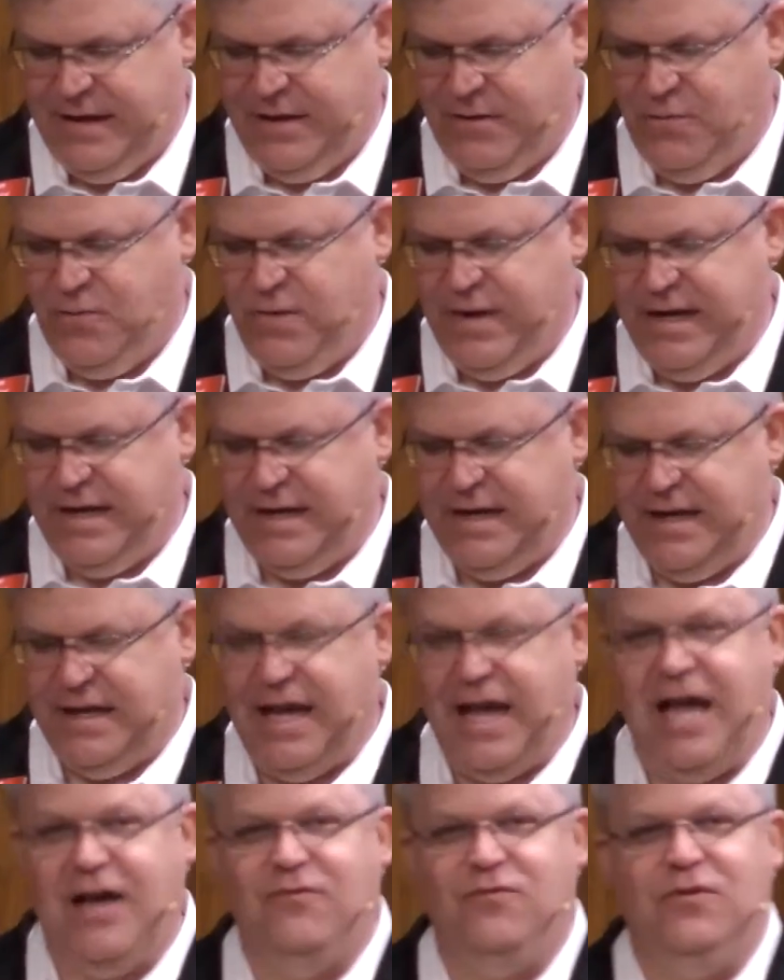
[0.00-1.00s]
We
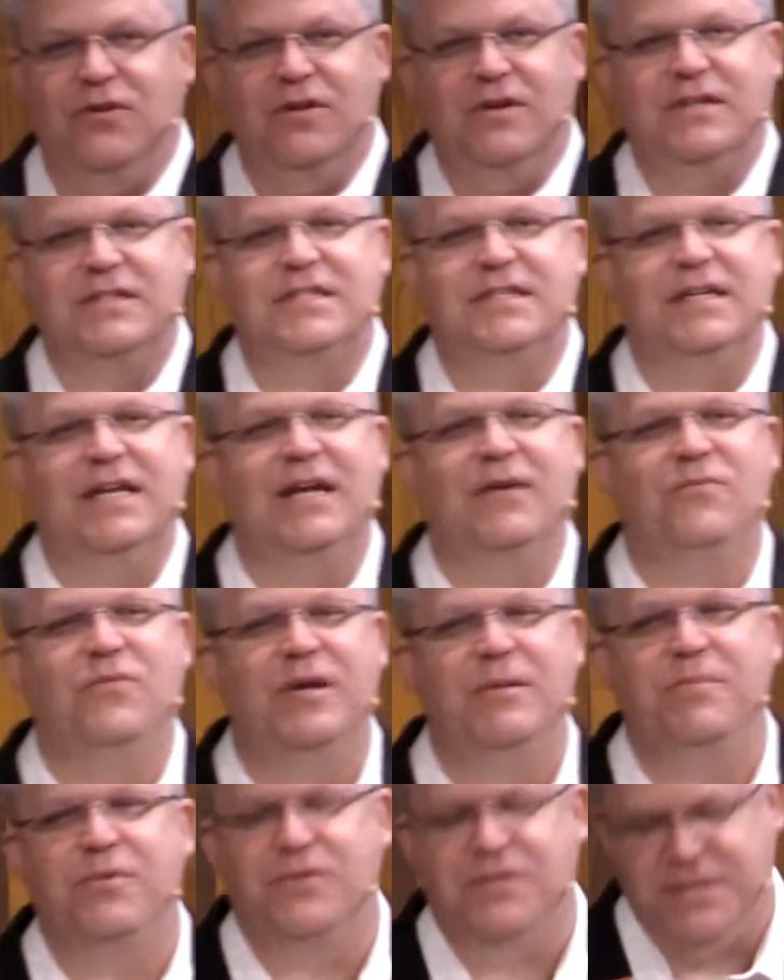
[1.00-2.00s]
have looked and
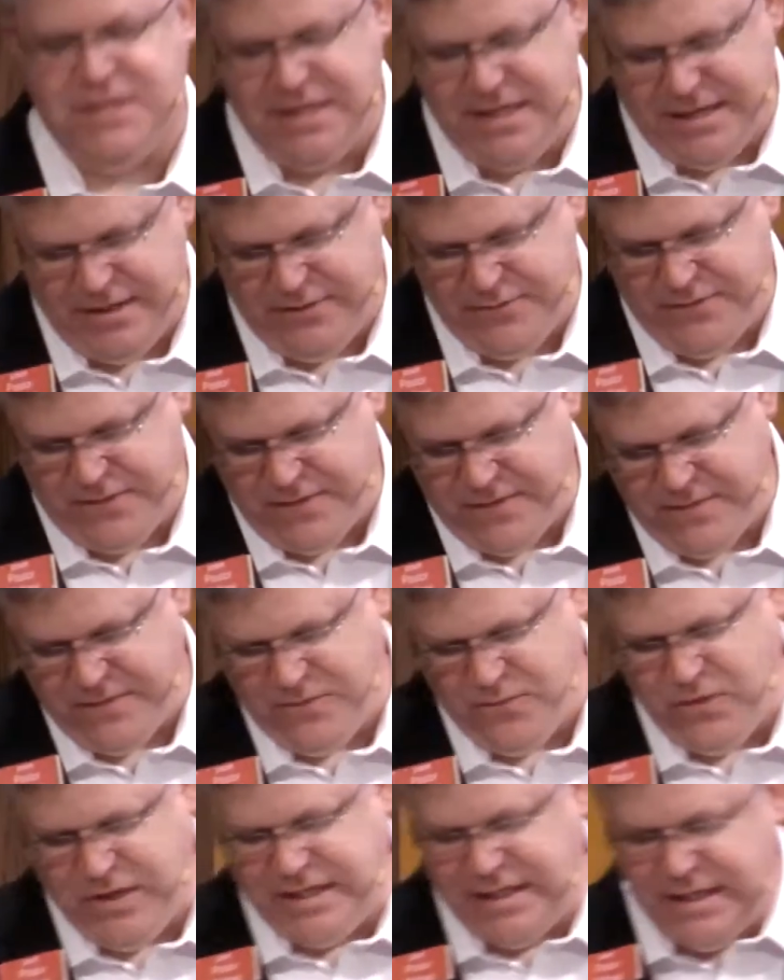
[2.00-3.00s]
we perceive.
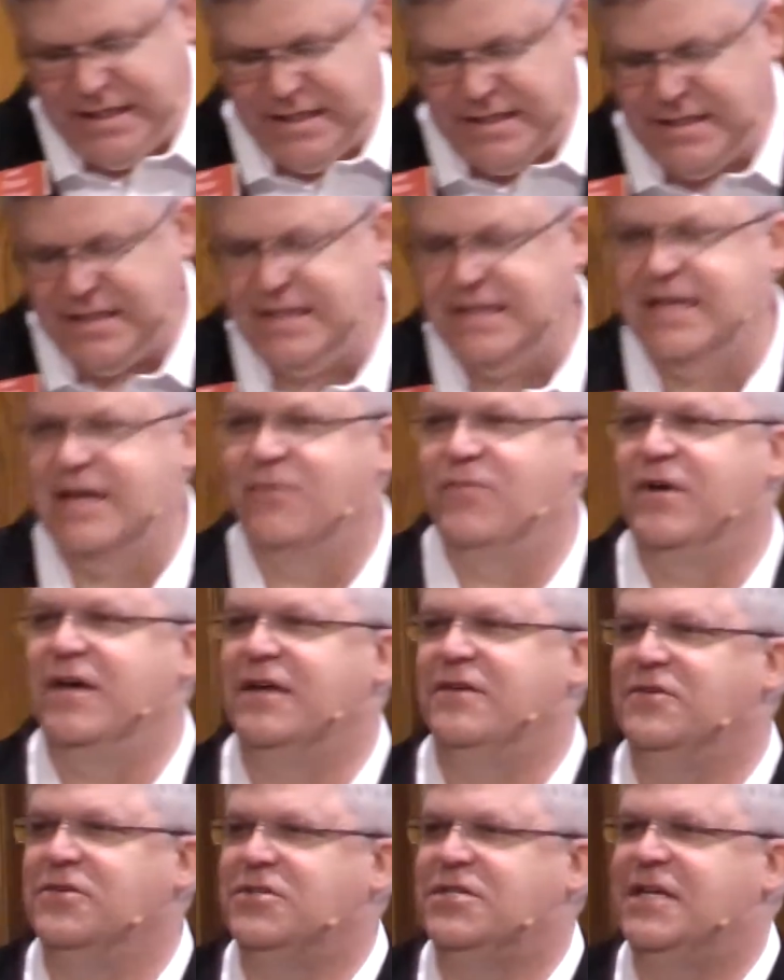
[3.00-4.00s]
We listen and we
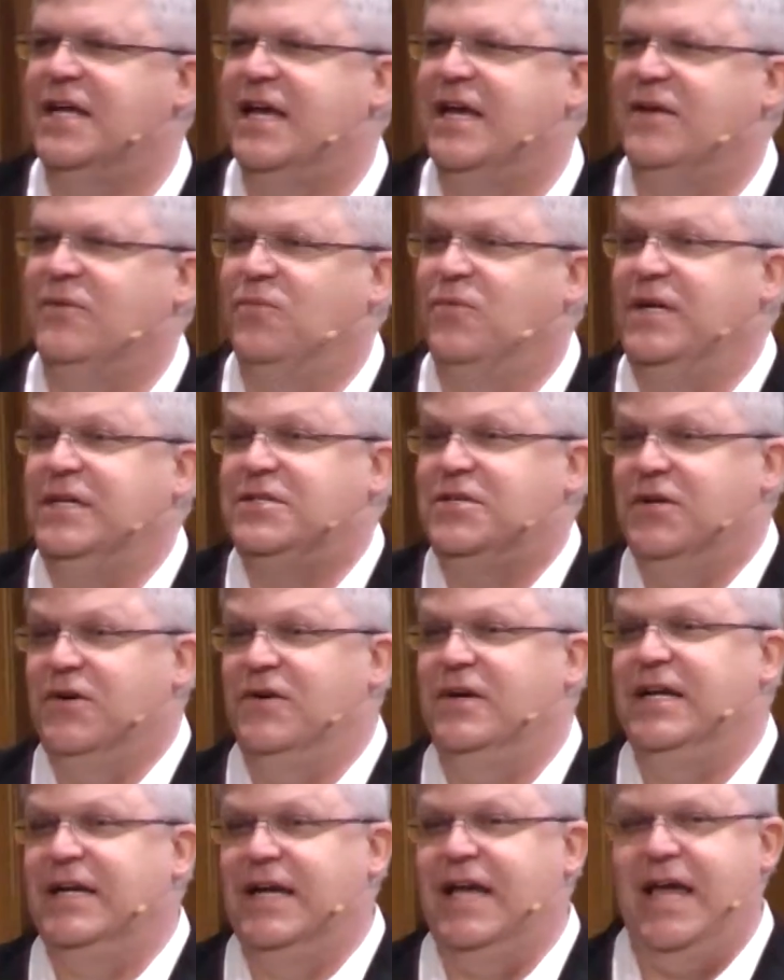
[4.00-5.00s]
understand. We
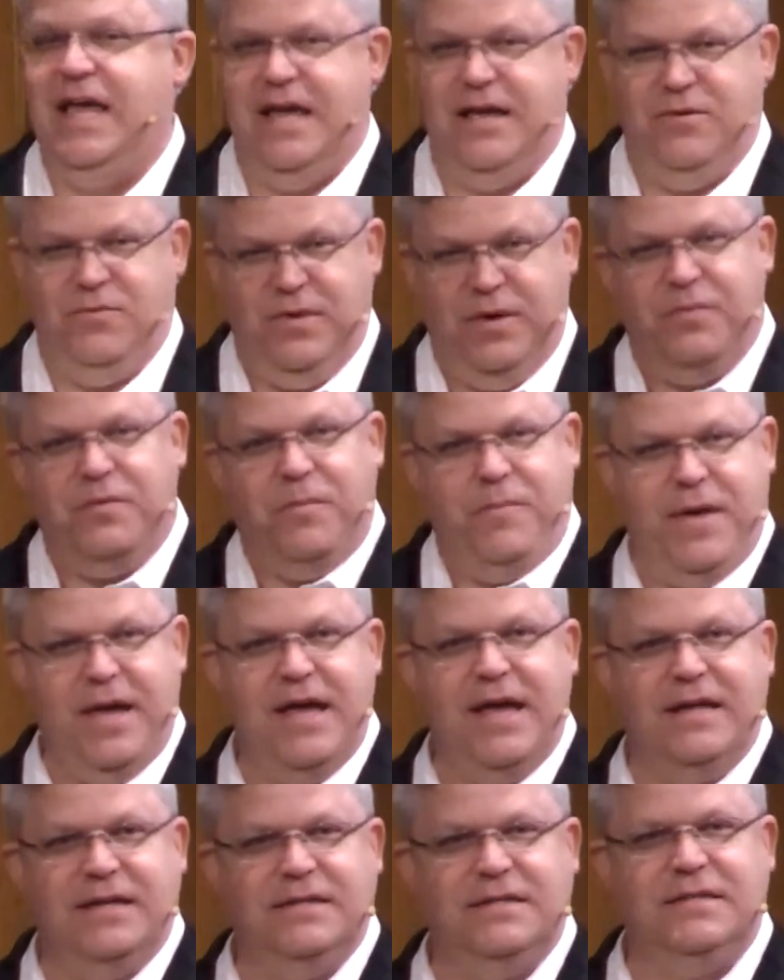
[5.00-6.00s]
turn again, we
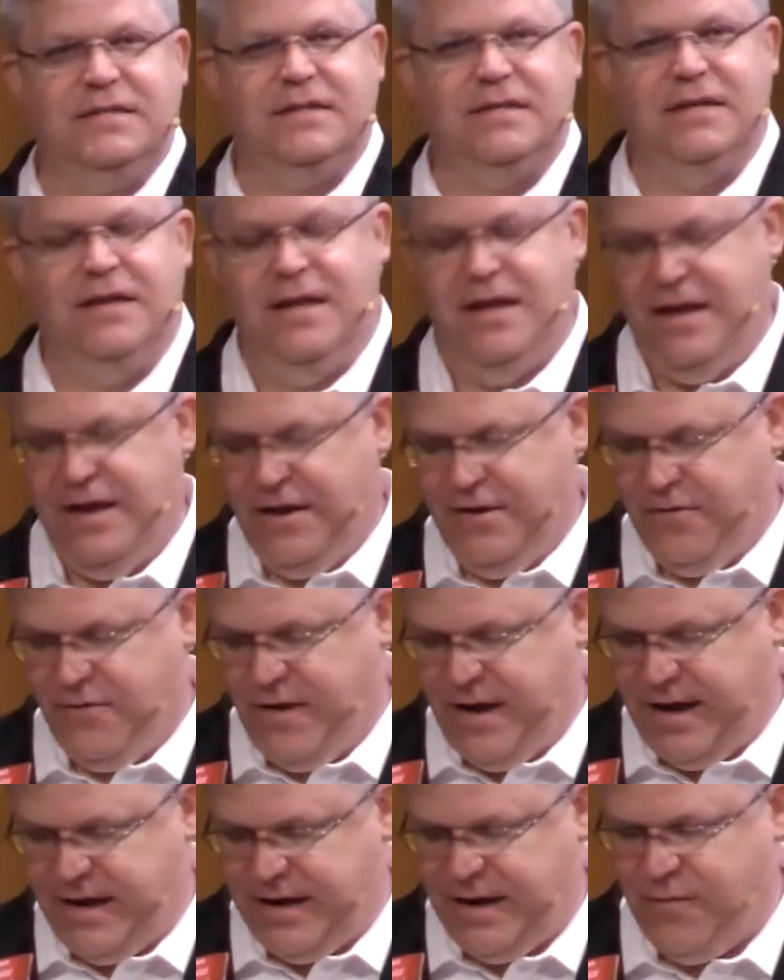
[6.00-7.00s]
repent,
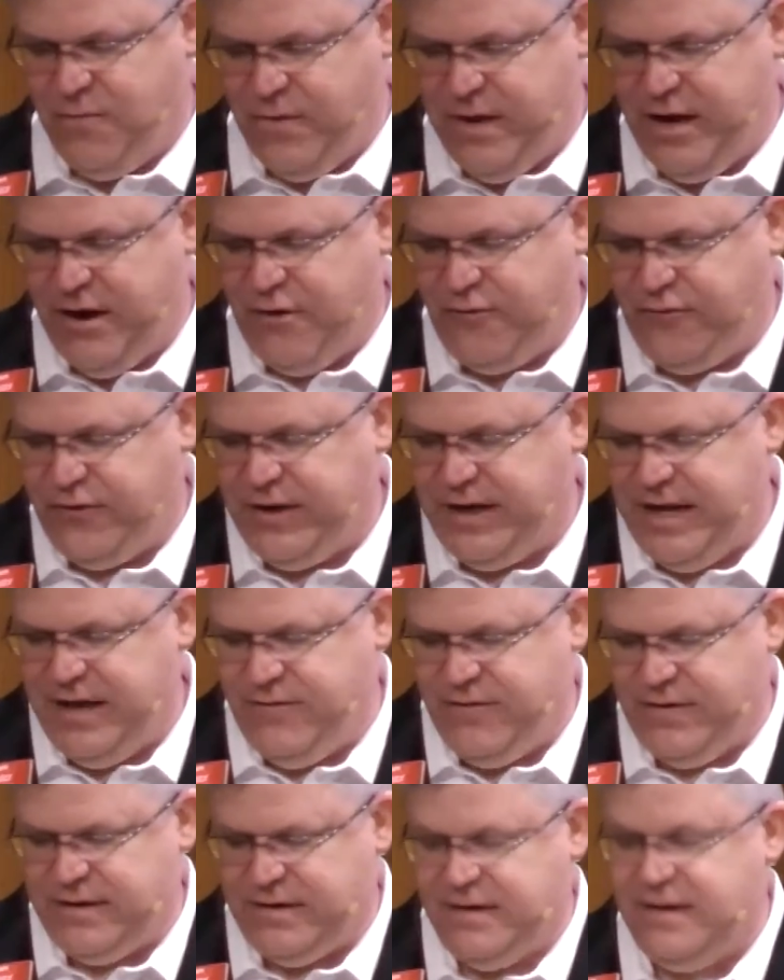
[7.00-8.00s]
right? And we are
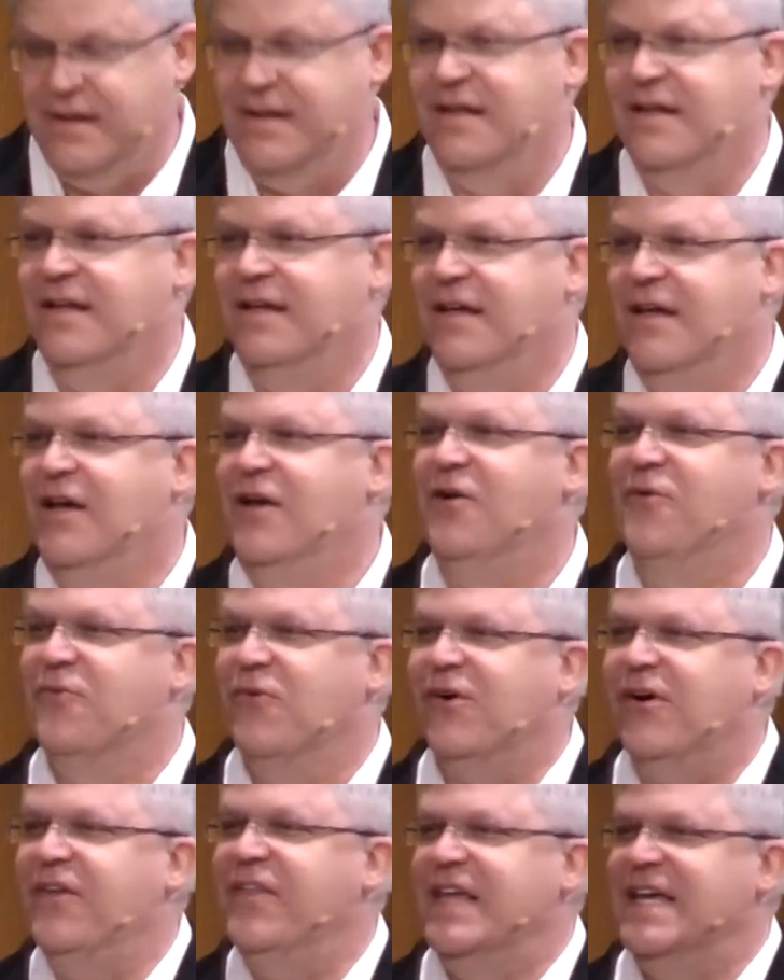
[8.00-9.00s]
forgiven
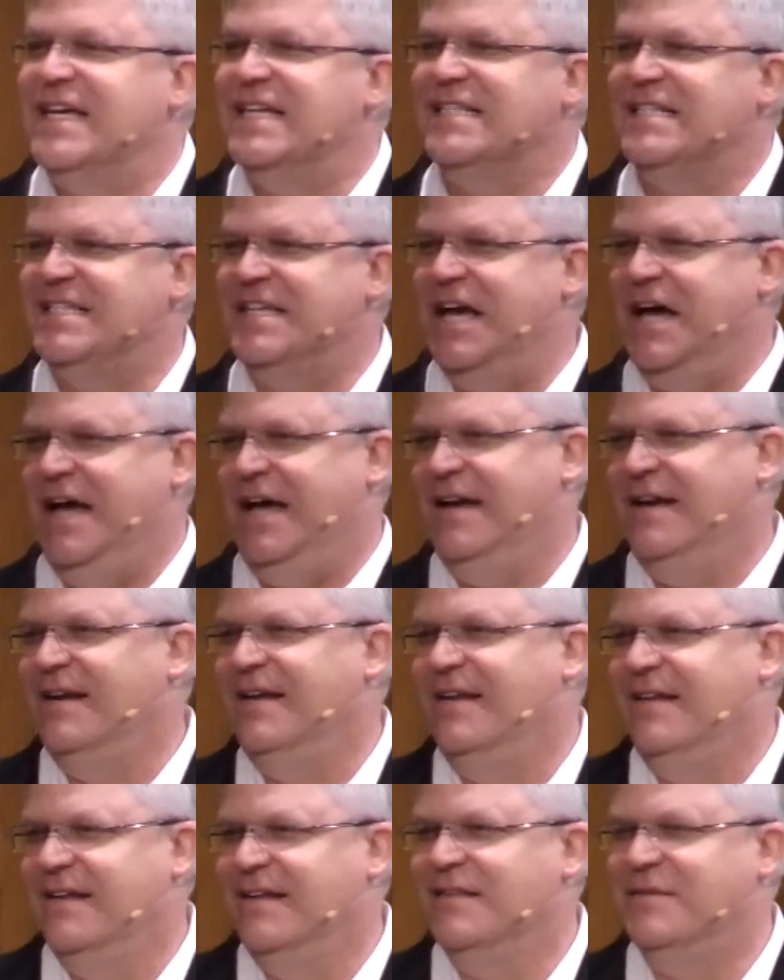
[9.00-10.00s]
we're on the inside.
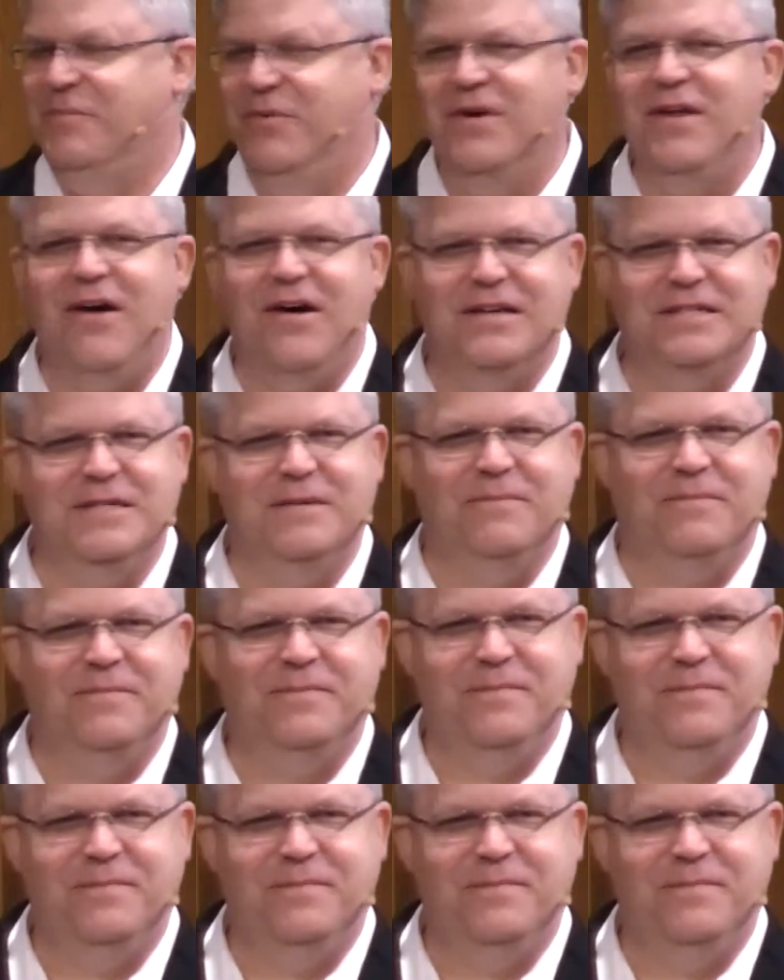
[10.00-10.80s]
It's pretty awesome.